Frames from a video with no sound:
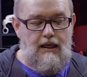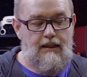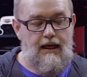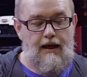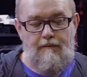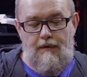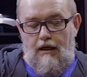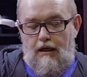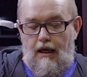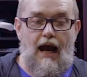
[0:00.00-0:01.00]
That
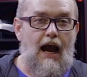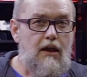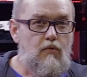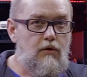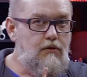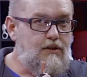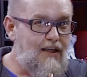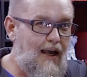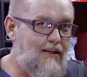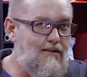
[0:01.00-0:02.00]
I will
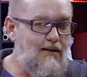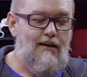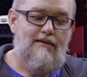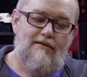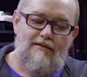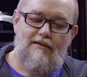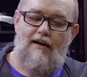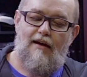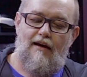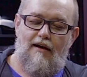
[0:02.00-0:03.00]
test this
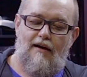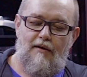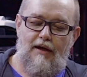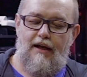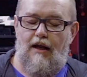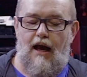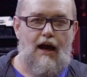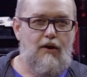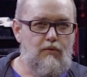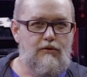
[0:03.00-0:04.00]
and
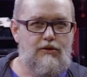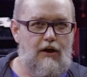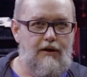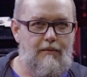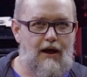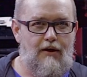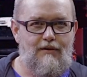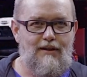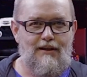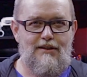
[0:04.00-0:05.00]
I will talk about
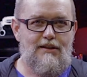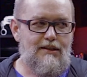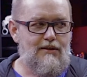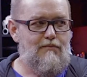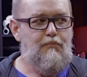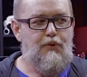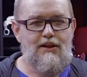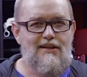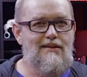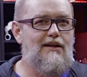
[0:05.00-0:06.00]
the
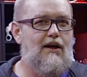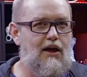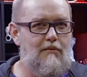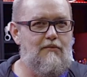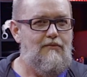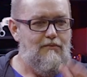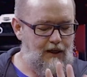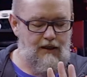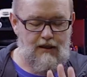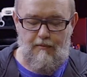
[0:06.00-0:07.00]
printing time
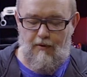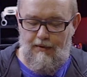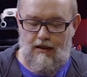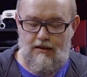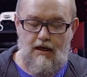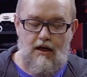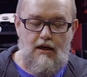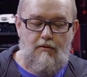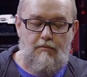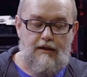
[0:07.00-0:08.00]
in a couple minutes,
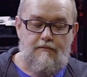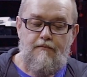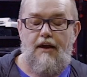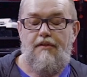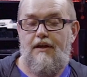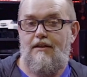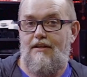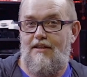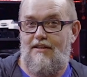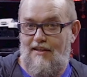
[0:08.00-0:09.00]
but I think
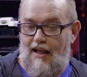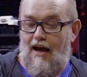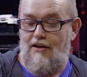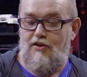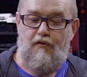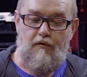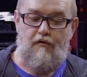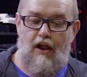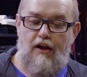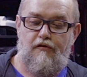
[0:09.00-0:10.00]
this is nice from
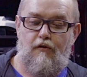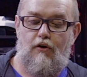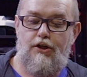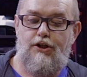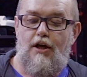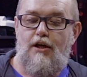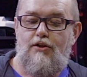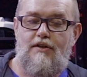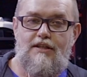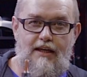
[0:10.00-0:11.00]
FlashForge
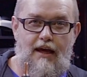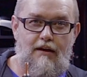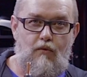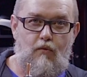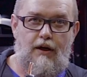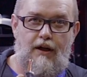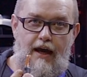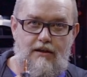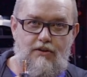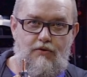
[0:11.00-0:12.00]
to send one
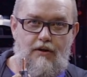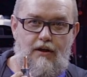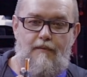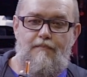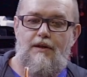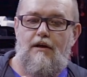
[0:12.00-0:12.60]
extra